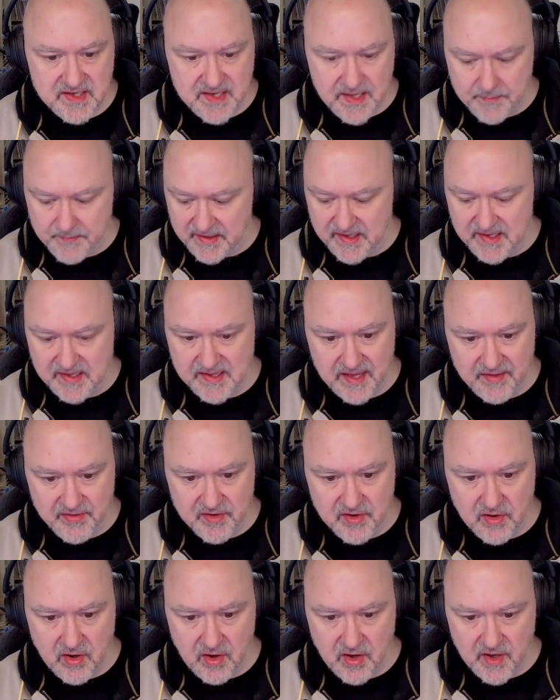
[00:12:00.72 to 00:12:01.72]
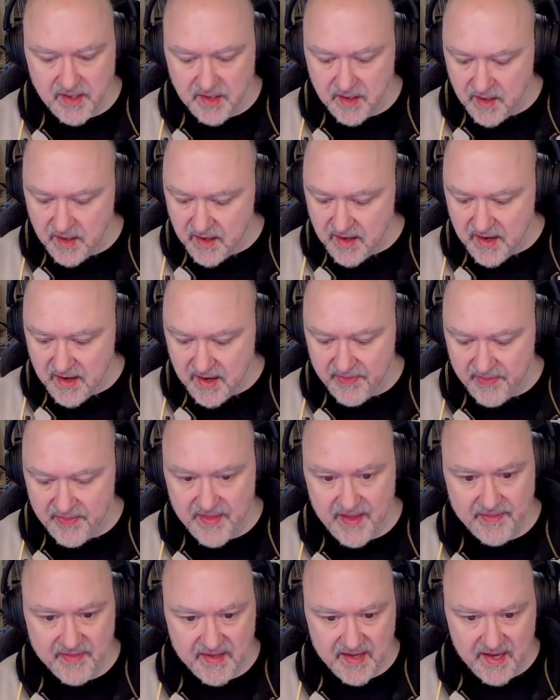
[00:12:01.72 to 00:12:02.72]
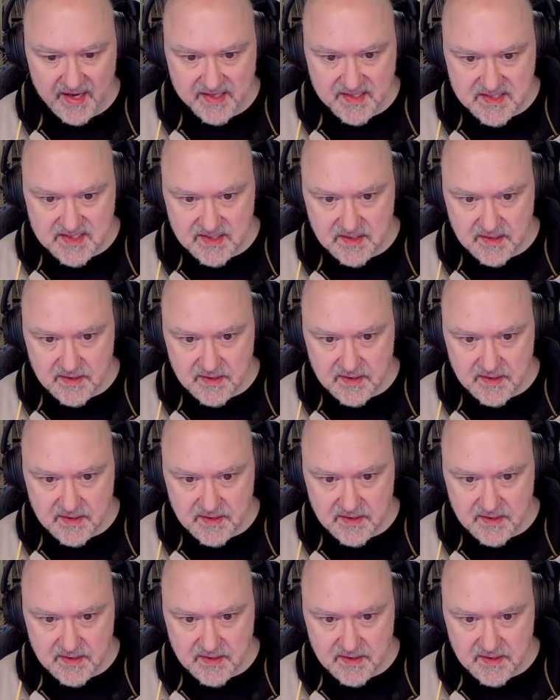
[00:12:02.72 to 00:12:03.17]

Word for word: down, making that the nine and that the eight.